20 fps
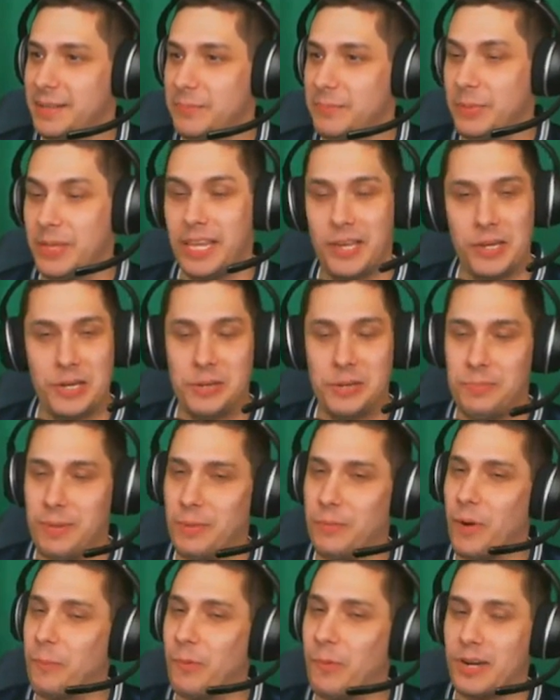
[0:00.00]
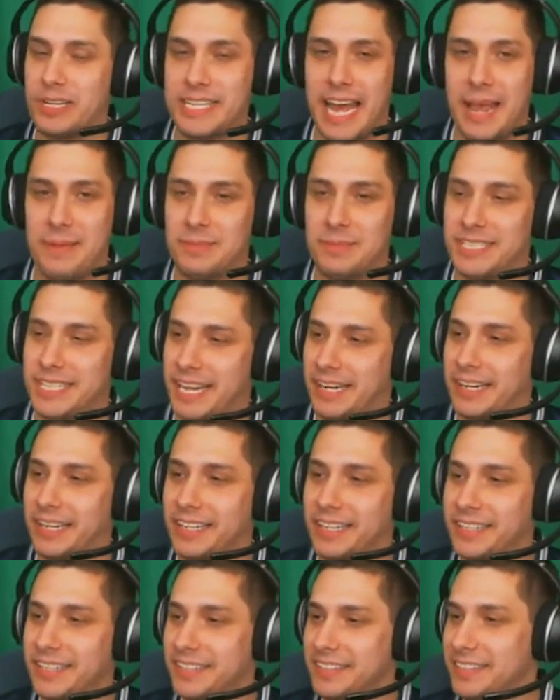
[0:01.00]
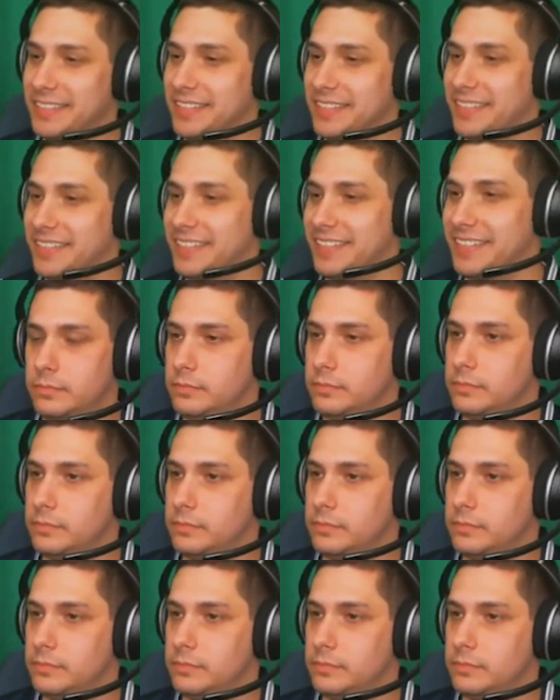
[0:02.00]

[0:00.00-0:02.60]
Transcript: Be yeah. good to me one yeah, more yeah, time, yeah, center. Yeah, yeah, it has.